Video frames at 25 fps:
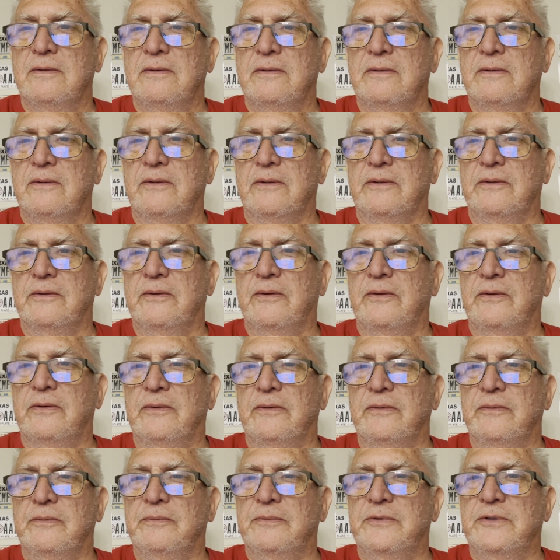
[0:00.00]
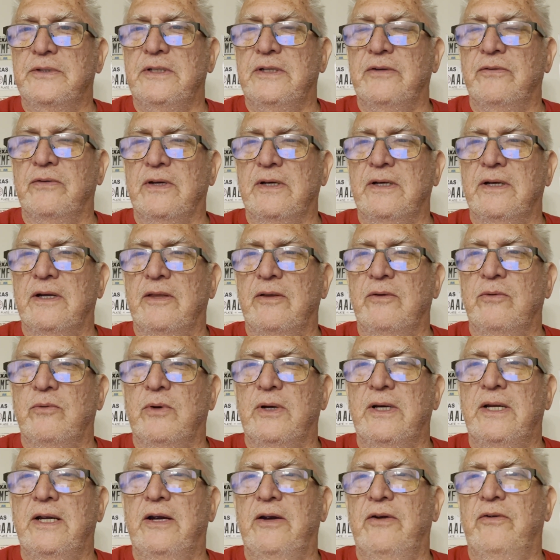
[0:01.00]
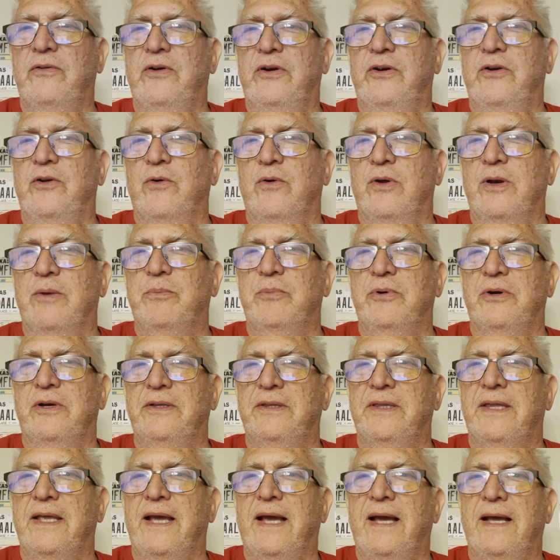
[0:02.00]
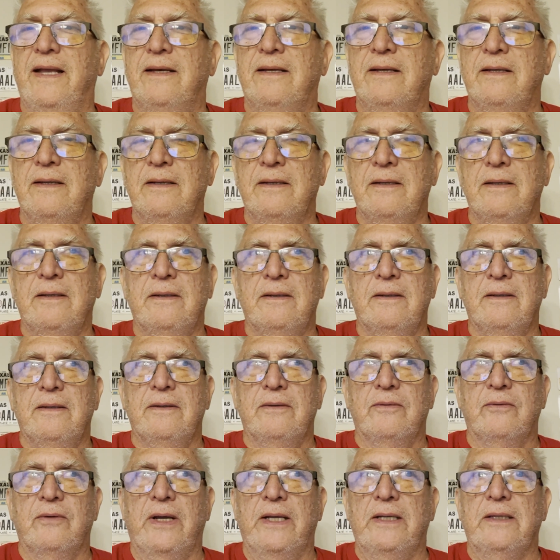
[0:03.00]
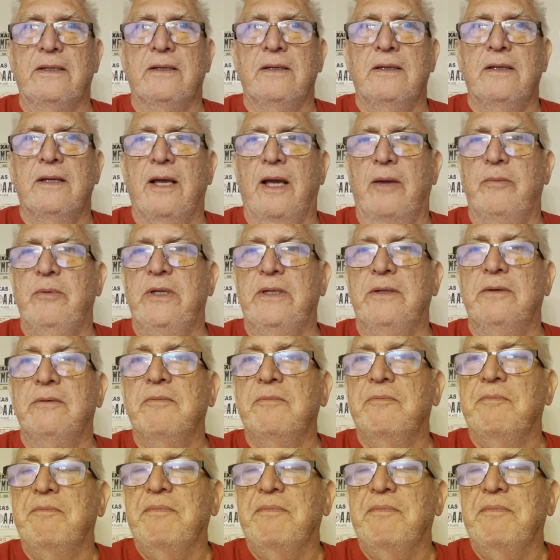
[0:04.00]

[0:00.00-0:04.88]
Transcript: or significant other, whatever you want to put that, right? I mean,